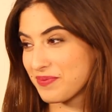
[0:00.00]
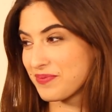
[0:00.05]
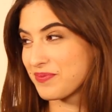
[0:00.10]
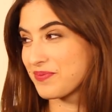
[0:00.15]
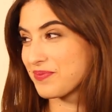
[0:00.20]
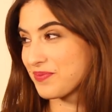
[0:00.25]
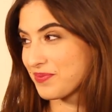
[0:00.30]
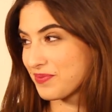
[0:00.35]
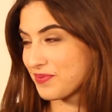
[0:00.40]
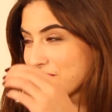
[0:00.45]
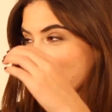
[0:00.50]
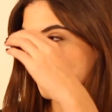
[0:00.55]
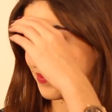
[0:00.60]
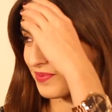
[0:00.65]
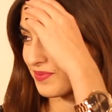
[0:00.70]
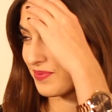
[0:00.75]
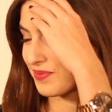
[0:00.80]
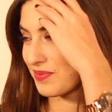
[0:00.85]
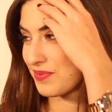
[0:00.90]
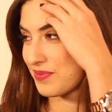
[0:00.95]

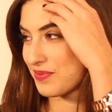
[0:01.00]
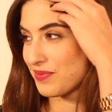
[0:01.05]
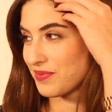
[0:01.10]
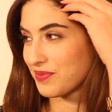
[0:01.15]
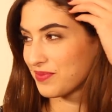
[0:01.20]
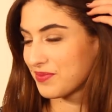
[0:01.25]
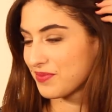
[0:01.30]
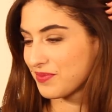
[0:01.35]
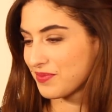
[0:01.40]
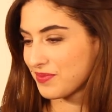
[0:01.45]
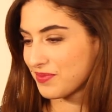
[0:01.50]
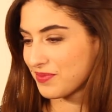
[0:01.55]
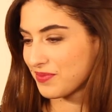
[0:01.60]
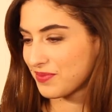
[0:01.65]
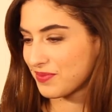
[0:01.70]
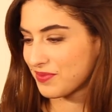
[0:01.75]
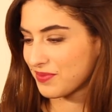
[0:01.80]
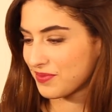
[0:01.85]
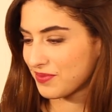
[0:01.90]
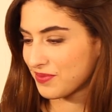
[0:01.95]

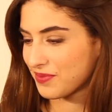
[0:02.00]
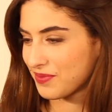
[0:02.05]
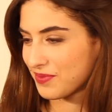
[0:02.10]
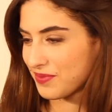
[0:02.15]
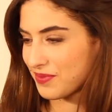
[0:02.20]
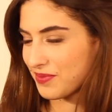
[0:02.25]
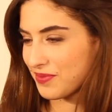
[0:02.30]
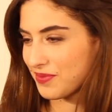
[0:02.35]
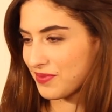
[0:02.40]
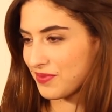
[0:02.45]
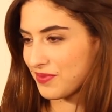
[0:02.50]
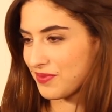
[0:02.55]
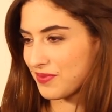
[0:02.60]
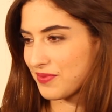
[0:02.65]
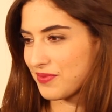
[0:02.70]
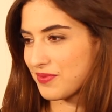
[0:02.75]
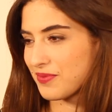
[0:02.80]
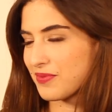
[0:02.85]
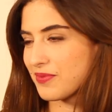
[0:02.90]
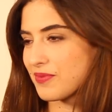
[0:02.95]

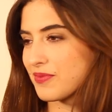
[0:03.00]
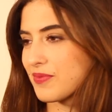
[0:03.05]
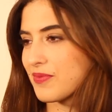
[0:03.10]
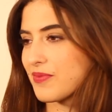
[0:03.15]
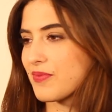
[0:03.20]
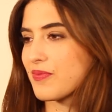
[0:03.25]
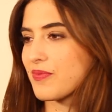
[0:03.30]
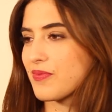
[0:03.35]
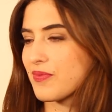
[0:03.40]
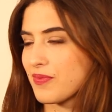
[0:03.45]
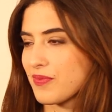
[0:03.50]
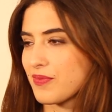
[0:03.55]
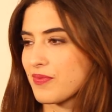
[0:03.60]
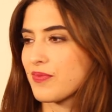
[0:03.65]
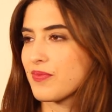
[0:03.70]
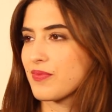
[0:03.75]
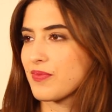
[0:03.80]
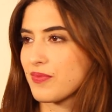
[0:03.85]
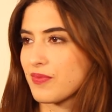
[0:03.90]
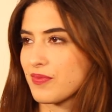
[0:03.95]

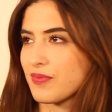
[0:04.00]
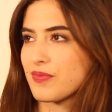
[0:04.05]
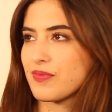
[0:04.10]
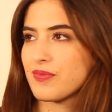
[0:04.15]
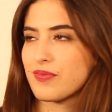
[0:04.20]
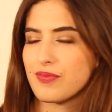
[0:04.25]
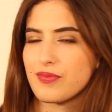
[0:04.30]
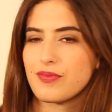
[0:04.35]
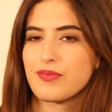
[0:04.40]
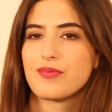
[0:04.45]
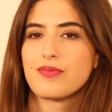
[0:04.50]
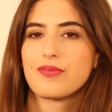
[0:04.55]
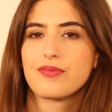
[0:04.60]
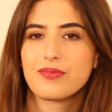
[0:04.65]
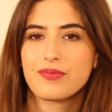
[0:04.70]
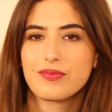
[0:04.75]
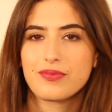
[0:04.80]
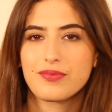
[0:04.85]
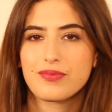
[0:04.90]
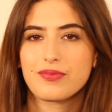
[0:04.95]

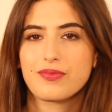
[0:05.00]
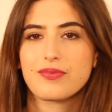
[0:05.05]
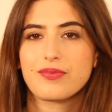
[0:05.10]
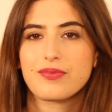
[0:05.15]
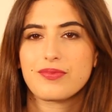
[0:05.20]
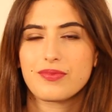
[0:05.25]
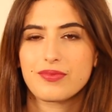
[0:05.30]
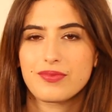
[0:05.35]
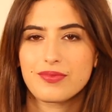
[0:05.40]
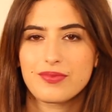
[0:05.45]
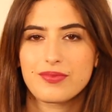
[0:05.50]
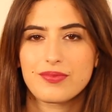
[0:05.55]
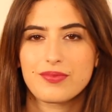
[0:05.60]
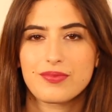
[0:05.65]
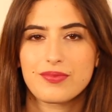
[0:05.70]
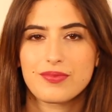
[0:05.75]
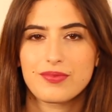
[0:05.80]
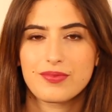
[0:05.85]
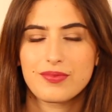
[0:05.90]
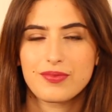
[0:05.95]

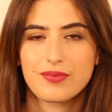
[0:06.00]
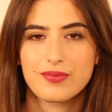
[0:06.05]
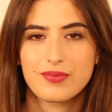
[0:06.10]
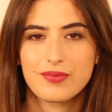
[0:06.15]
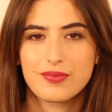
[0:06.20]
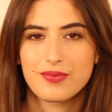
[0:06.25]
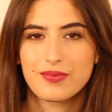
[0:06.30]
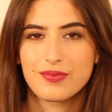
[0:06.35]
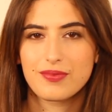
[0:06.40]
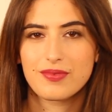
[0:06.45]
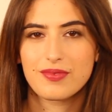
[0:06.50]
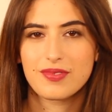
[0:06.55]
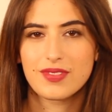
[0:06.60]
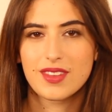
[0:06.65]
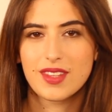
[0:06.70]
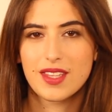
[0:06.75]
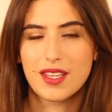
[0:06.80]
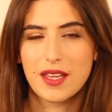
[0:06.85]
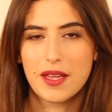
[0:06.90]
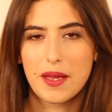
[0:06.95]

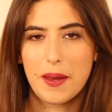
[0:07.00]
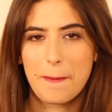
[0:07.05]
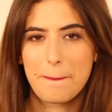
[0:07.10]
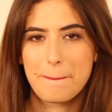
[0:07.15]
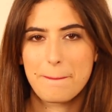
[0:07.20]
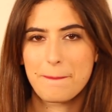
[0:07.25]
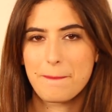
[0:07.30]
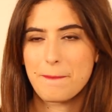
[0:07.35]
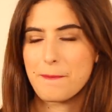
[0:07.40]
The person shown says nothing.